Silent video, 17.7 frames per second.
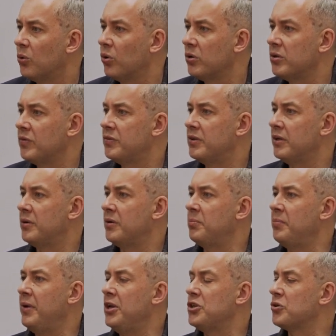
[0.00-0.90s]
one of
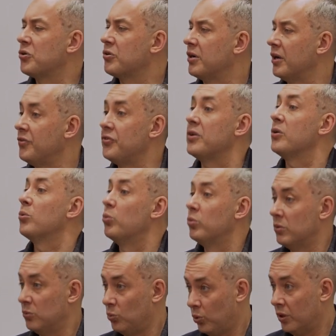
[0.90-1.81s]
the major country.
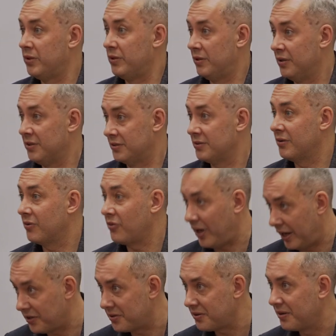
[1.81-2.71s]
What is
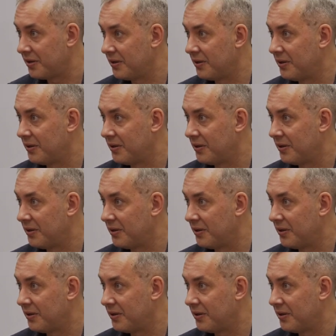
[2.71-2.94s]
right?